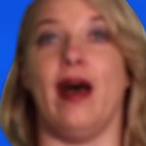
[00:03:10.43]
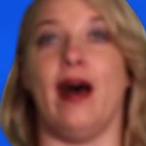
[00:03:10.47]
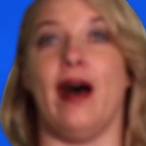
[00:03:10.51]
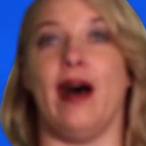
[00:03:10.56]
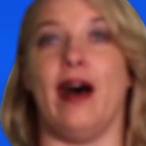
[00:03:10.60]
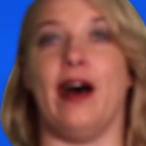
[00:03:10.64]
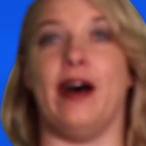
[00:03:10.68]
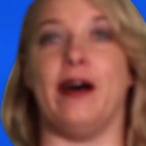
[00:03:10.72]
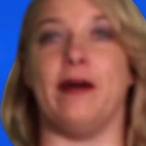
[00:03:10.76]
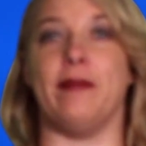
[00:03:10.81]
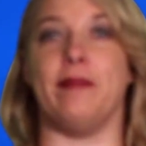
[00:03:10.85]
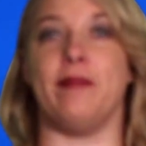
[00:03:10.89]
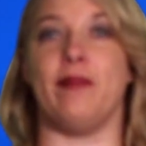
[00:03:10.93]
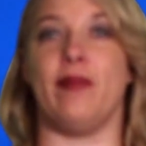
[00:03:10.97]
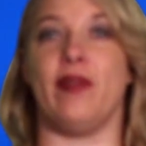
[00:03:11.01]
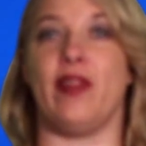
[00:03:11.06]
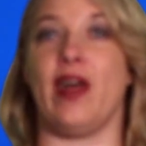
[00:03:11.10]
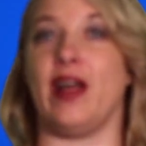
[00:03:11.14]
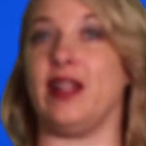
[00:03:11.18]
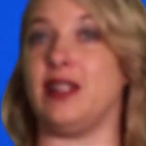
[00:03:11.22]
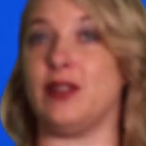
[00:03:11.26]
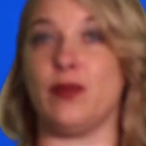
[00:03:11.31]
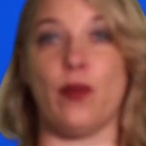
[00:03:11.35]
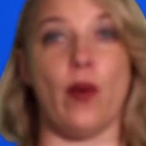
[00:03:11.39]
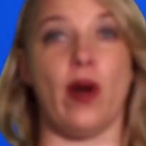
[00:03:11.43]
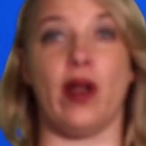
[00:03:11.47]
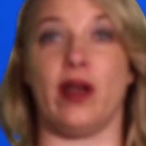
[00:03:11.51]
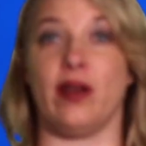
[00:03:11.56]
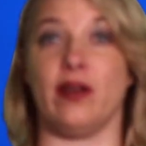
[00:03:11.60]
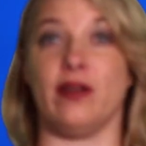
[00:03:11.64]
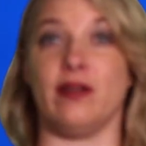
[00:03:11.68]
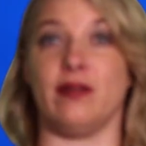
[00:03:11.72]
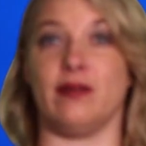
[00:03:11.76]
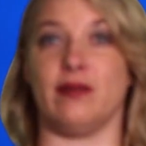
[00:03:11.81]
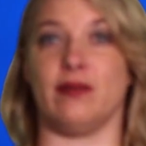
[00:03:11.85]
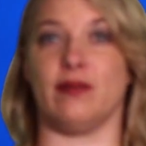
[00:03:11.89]
That's
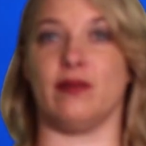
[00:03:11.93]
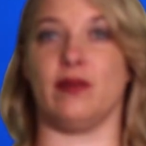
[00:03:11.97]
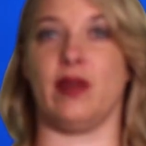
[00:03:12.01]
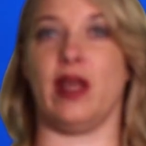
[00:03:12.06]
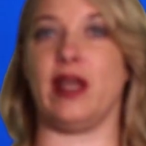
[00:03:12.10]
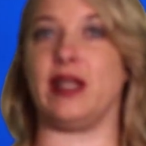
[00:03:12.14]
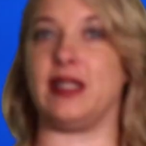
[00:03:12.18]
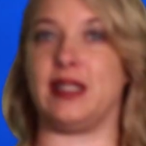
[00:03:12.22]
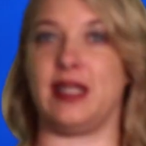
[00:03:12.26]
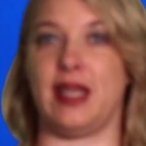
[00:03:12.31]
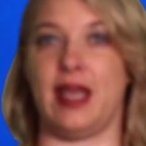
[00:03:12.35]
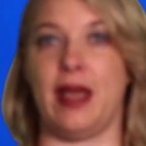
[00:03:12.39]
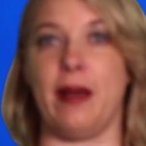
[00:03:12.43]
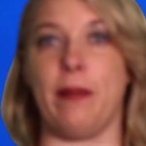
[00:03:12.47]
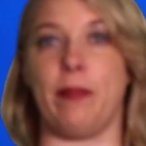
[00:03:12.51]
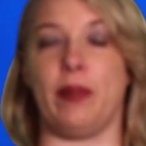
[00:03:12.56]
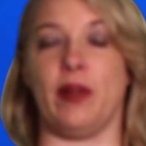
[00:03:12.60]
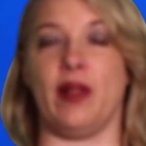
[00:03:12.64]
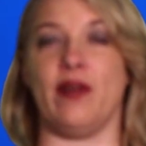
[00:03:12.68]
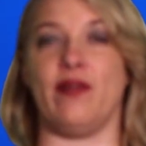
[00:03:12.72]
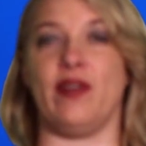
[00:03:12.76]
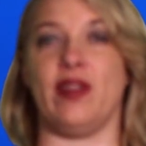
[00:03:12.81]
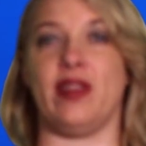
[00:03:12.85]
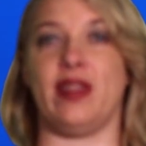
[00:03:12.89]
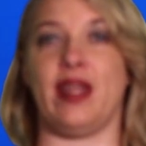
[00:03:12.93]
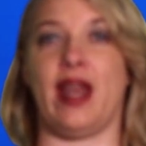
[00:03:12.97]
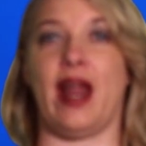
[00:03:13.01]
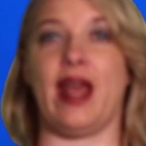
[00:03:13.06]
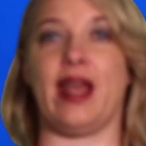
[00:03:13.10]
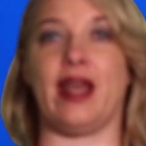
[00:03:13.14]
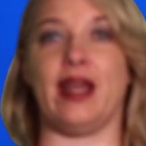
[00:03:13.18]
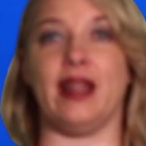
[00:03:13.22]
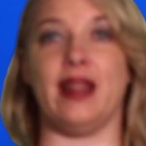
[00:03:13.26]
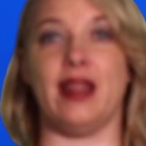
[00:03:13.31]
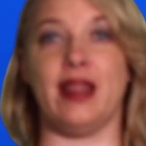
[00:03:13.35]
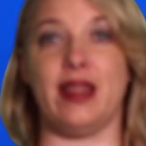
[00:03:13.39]
one example of it that I
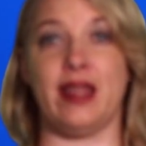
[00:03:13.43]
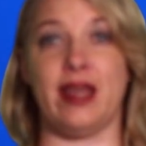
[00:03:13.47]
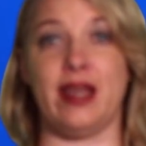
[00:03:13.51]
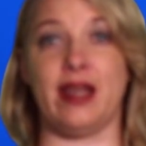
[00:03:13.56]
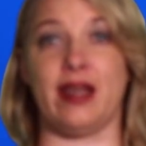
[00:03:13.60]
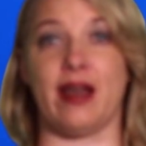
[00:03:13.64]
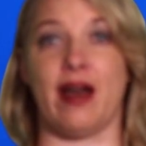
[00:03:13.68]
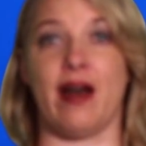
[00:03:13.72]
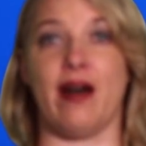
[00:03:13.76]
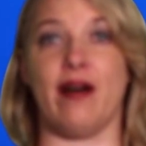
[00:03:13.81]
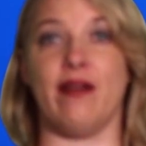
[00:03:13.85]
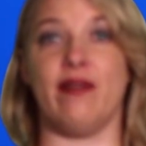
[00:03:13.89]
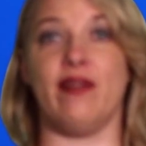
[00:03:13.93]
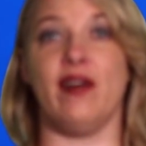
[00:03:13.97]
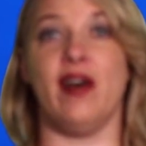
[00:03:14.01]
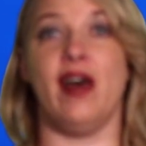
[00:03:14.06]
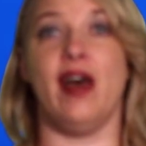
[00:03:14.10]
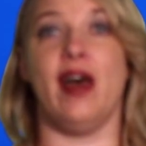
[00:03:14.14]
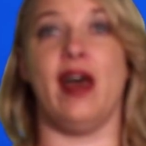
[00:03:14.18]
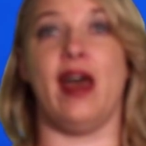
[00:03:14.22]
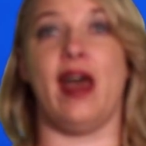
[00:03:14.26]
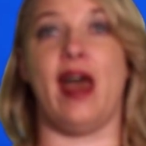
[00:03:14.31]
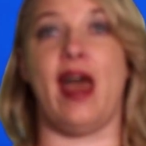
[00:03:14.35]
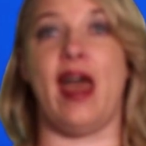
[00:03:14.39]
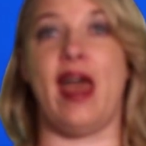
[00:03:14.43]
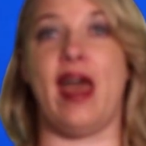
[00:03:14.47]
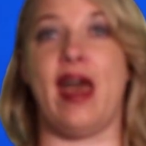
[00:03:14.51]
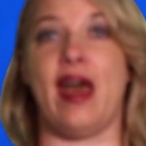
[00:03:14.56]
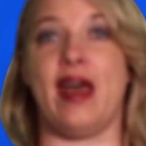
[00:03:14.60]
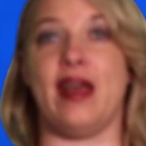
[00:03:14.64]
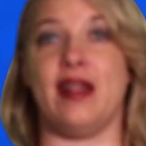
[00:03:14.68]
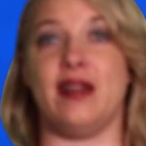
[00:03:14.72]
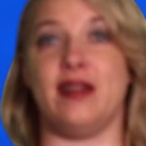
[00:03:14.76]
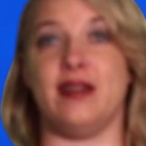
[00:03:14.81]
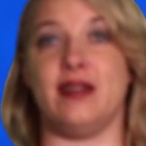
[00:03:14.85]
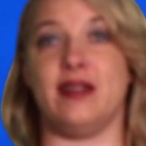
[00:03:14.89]
could think of.
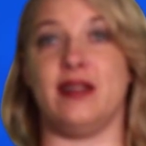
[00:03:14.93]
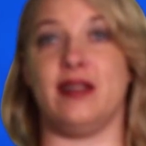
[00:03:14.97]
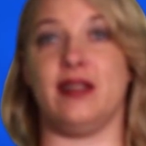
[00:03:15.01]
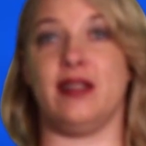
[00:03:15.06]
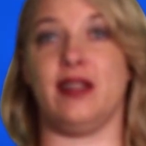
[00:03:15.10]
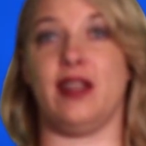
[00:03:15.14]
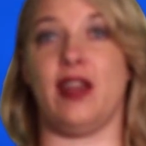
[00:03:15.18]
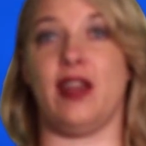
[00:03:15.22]
And